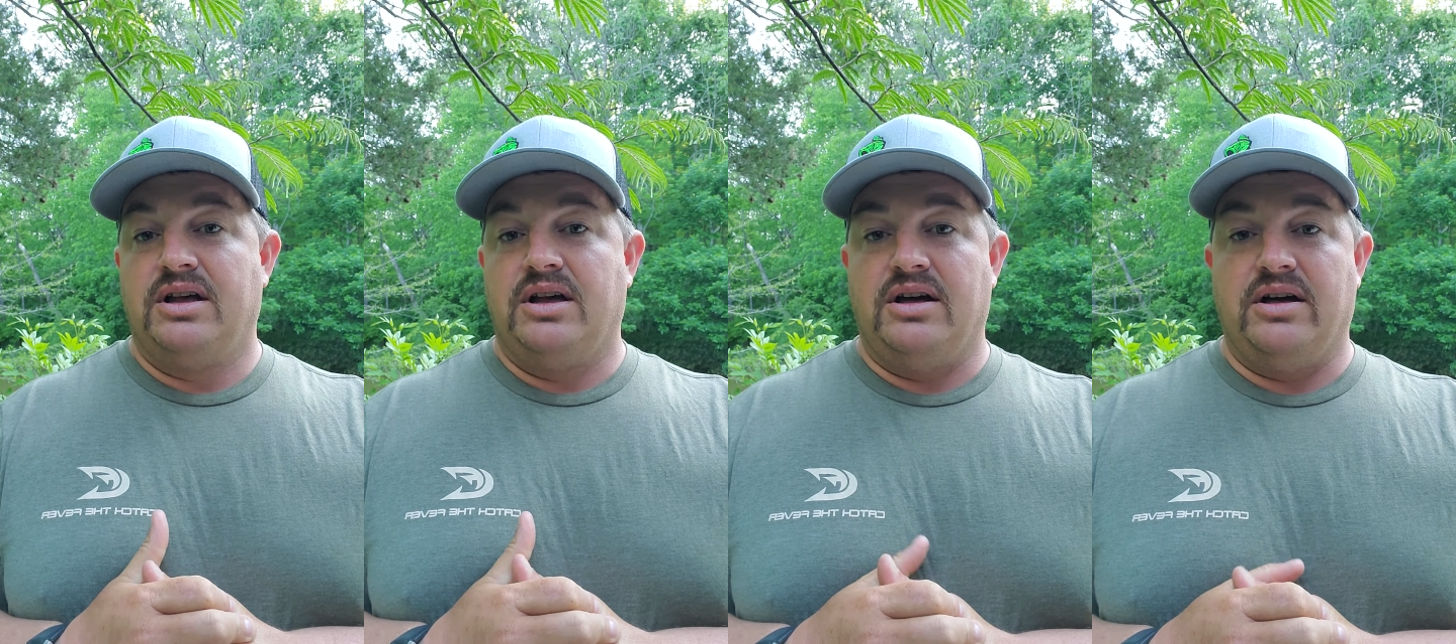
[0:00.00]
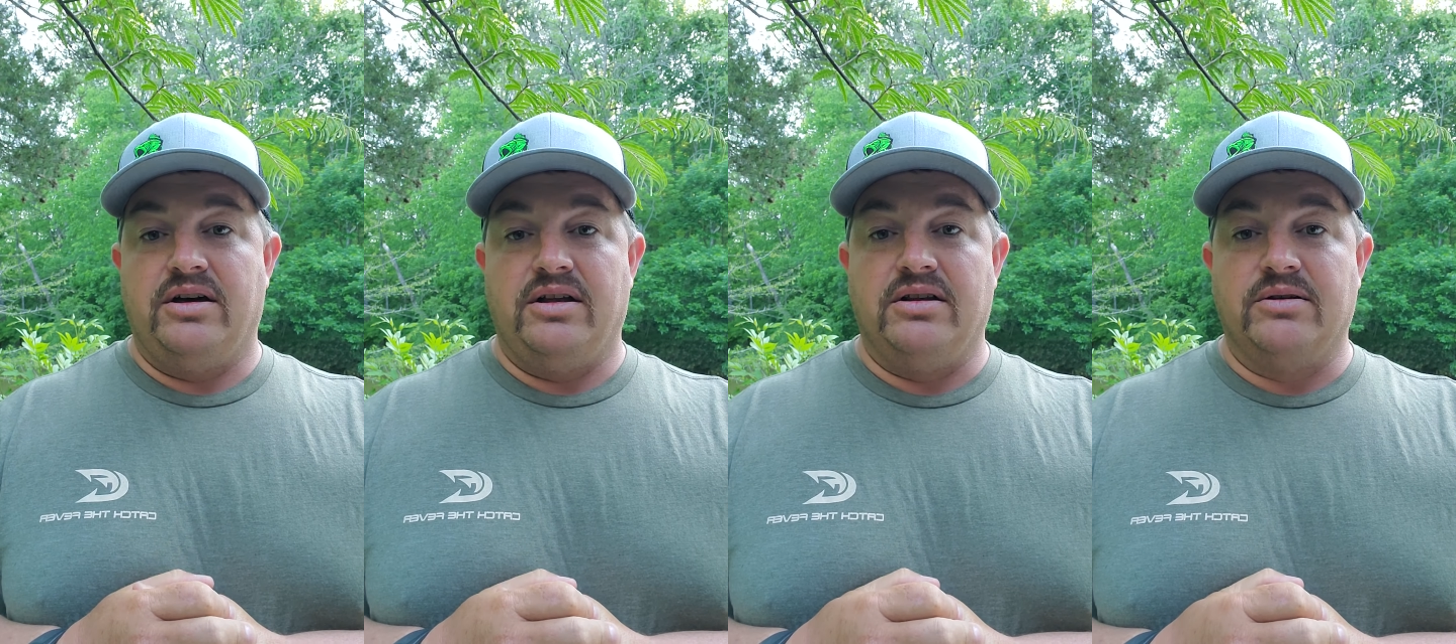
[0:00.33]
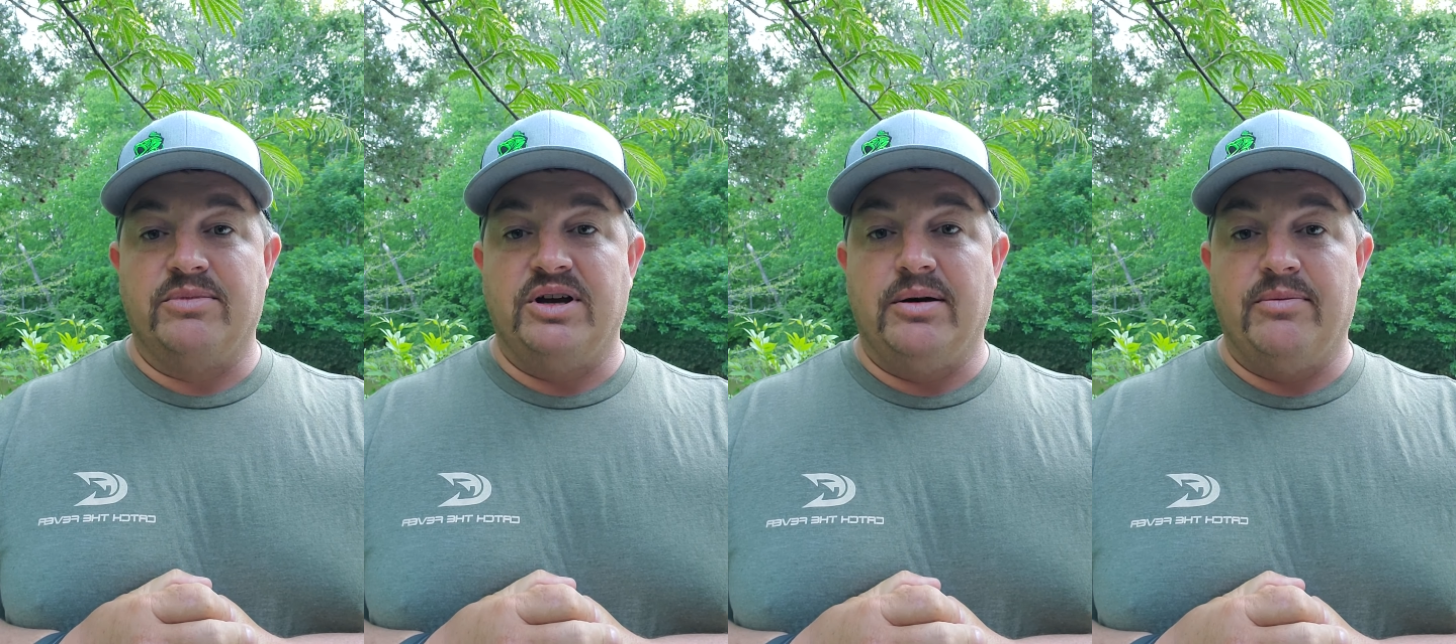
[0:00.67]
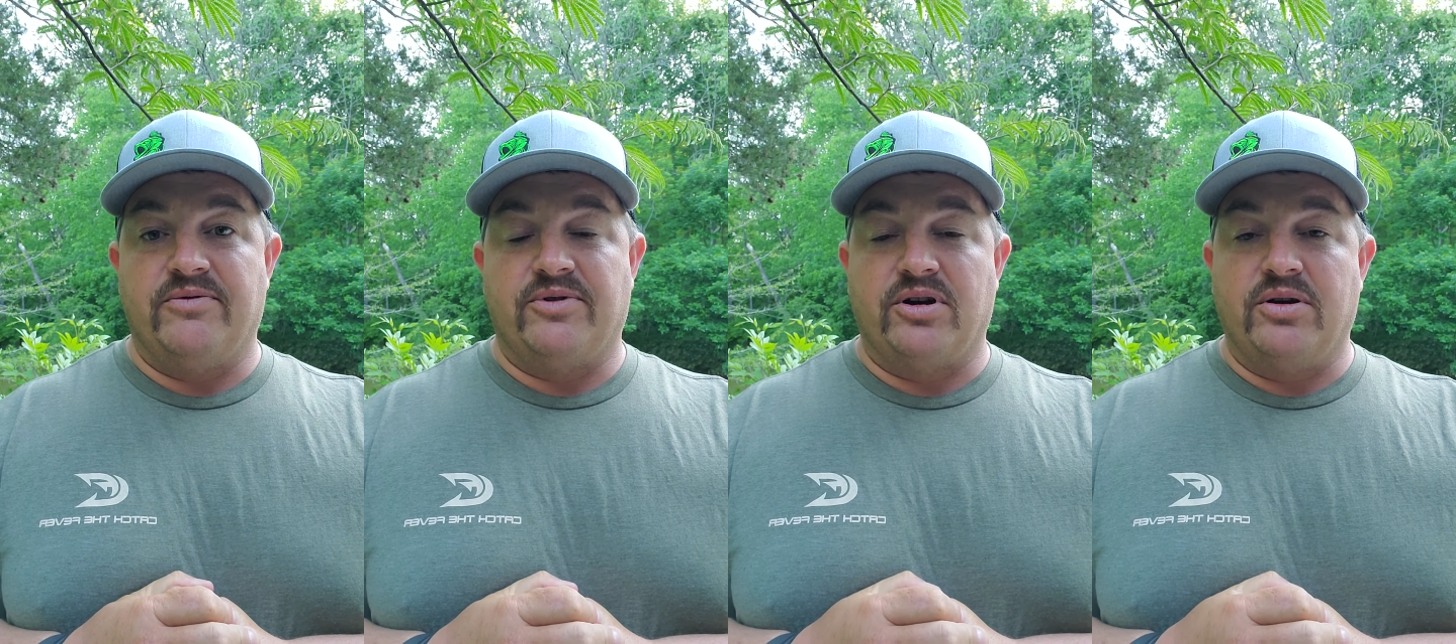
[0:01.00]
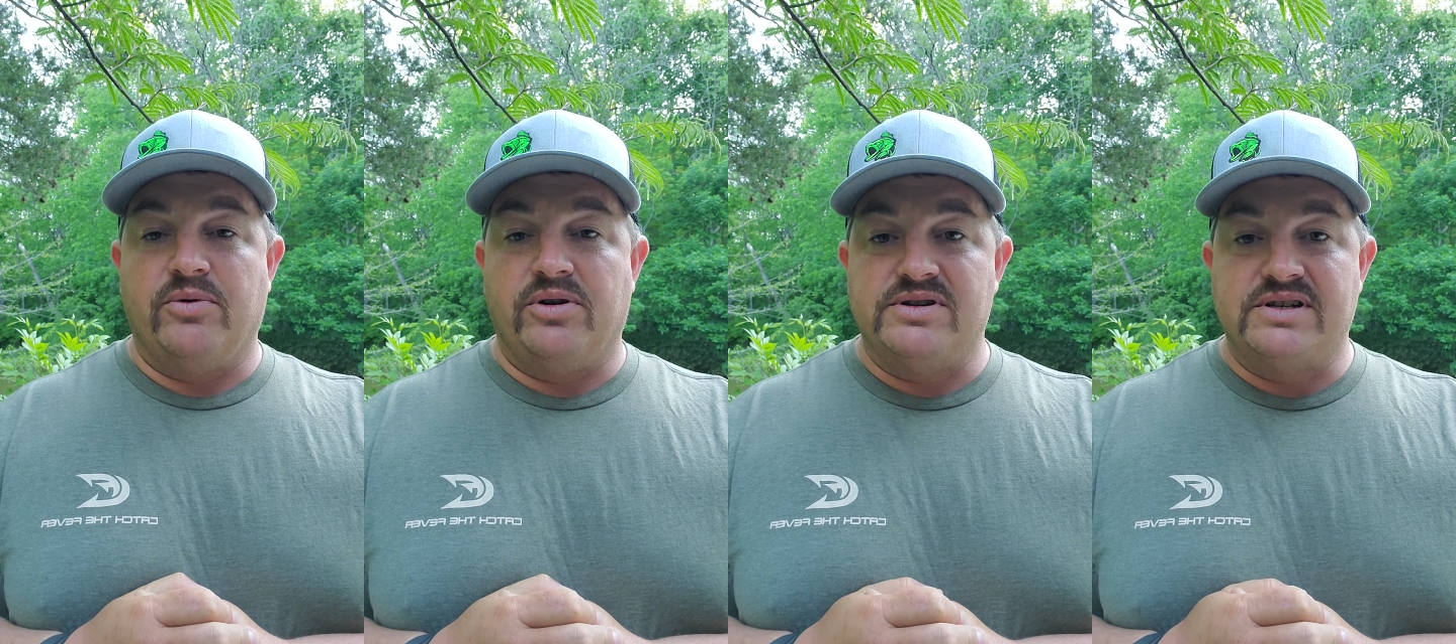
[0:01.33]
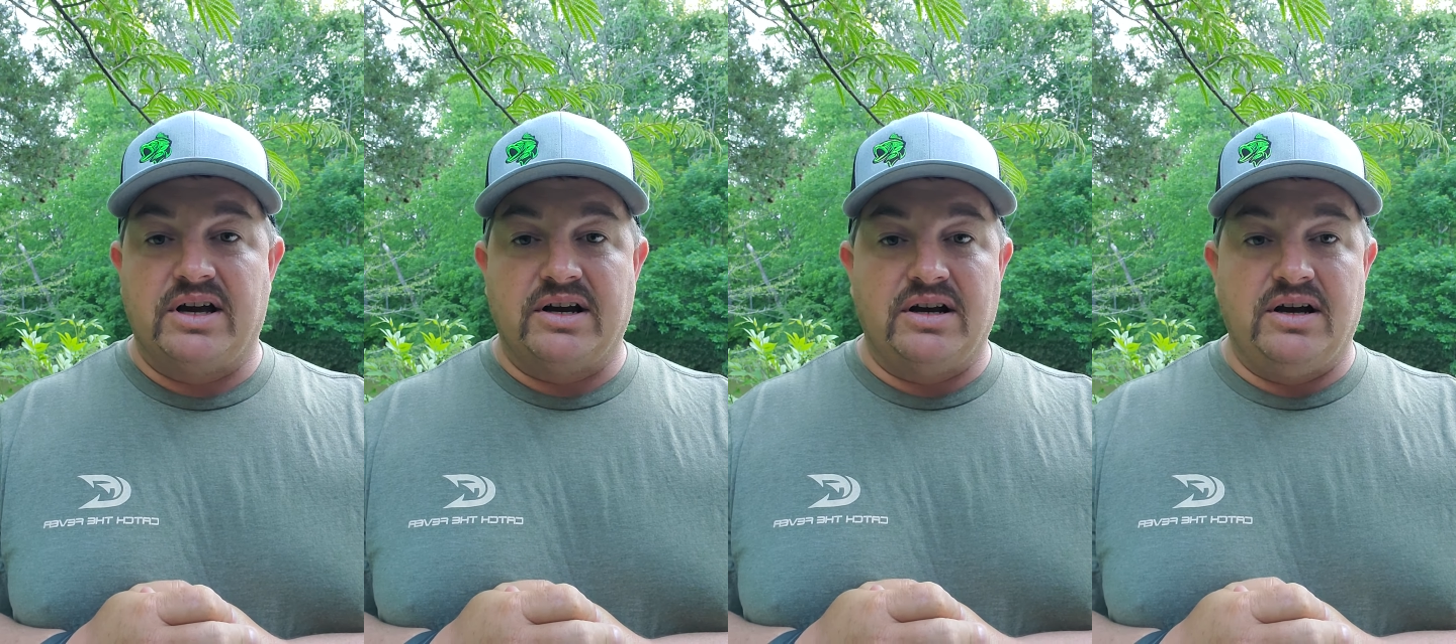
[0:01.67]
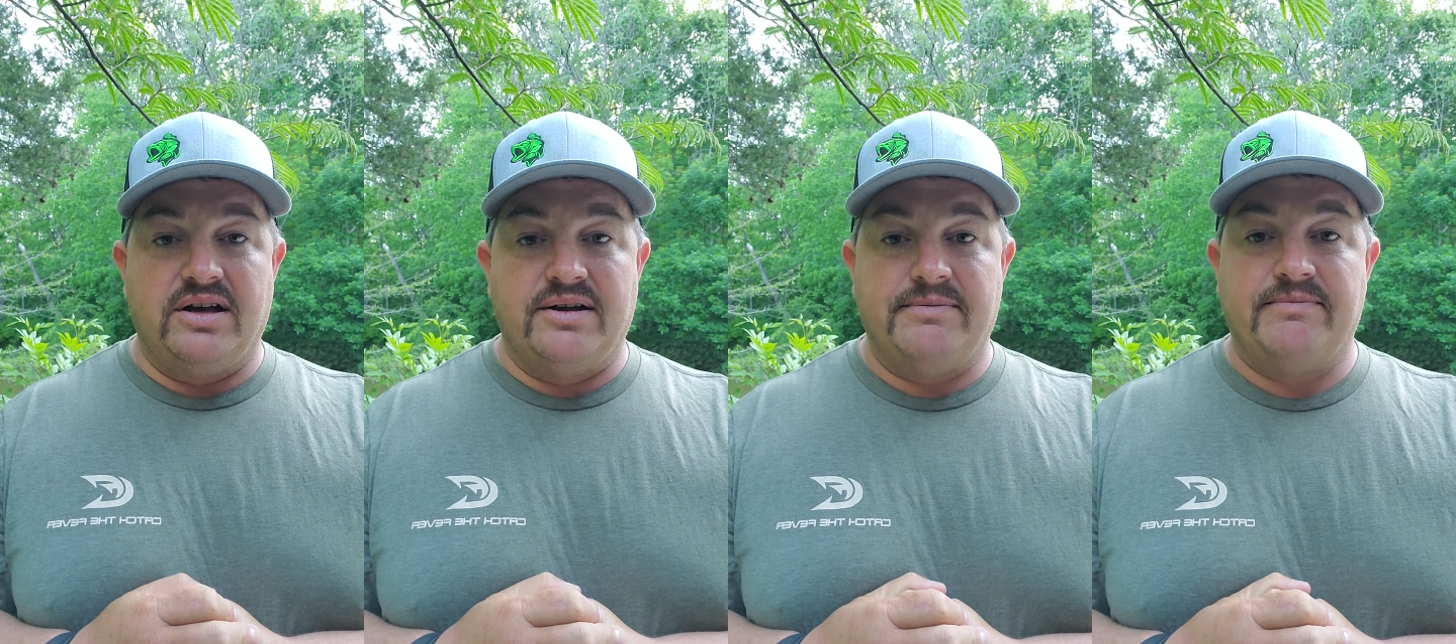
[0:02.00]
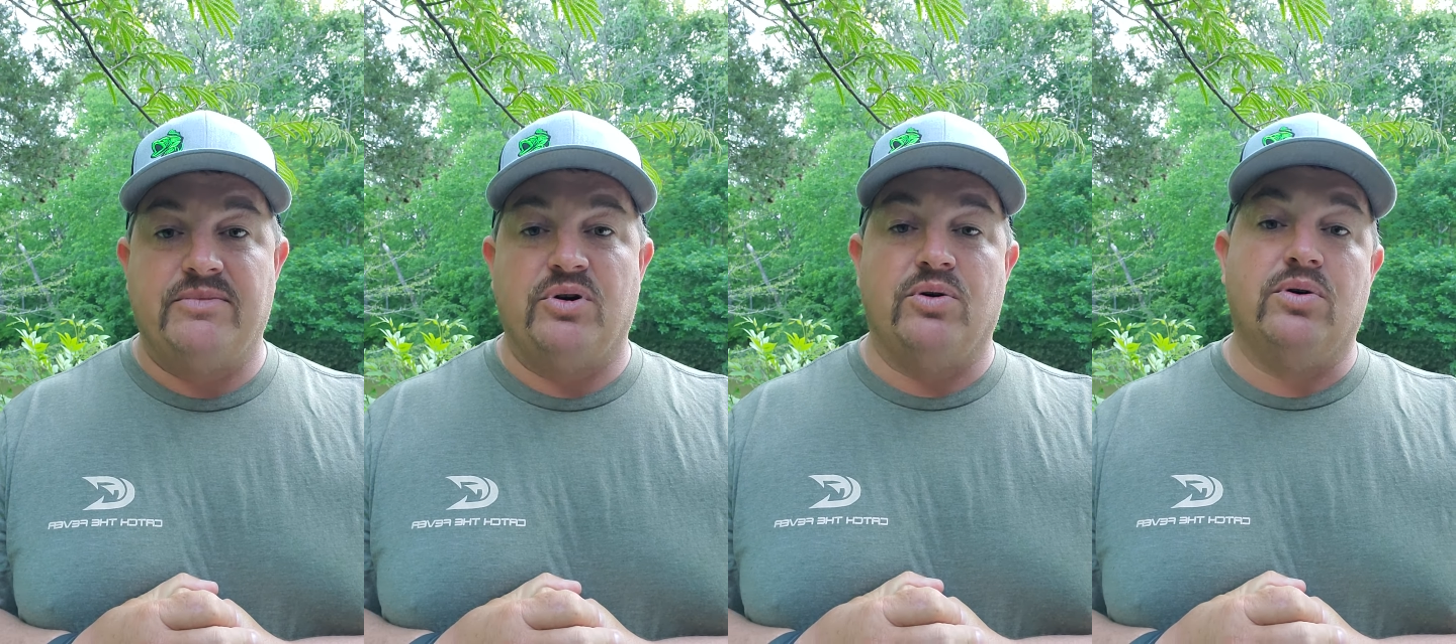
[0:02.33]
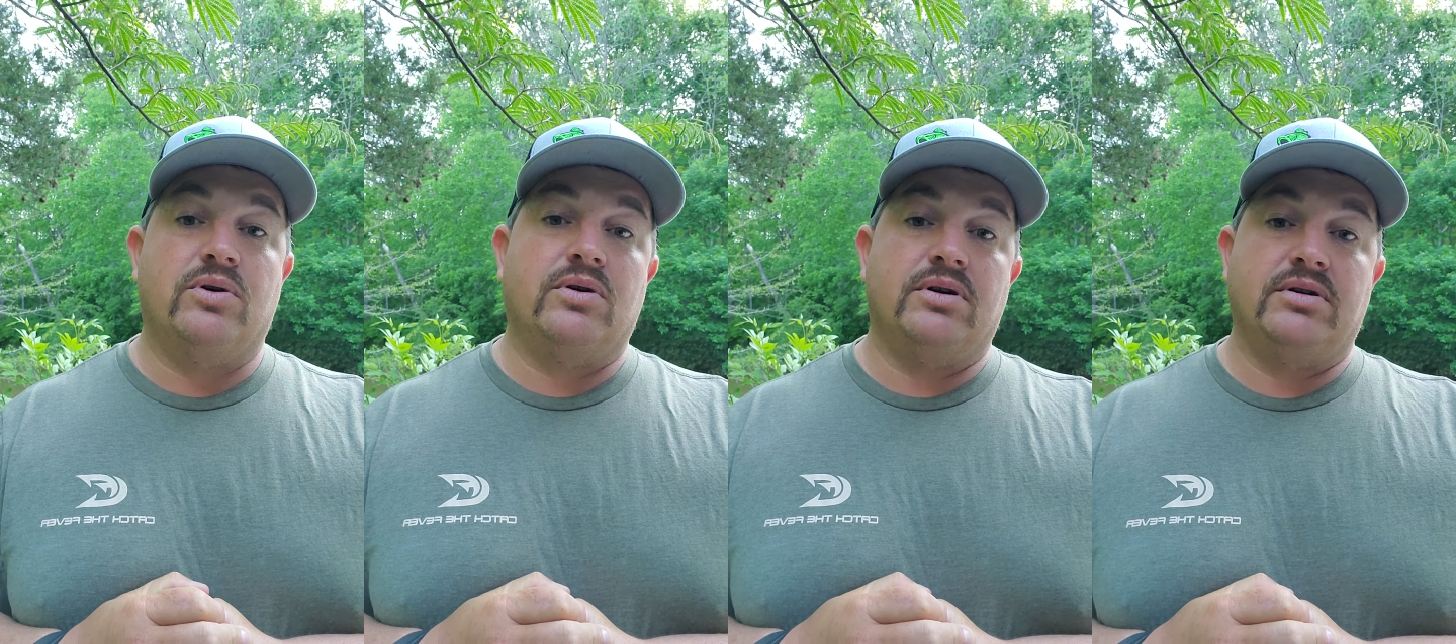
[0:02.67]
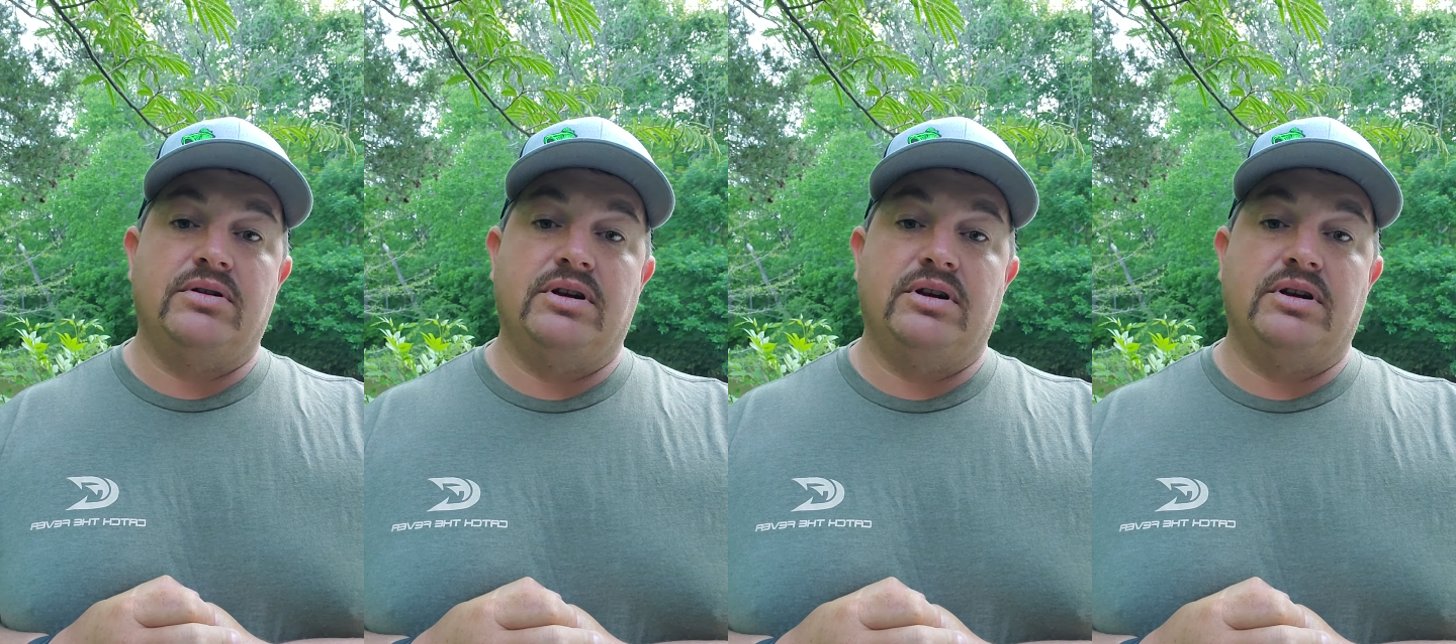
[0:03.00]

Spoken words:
Look me up at FroggyWaters.com or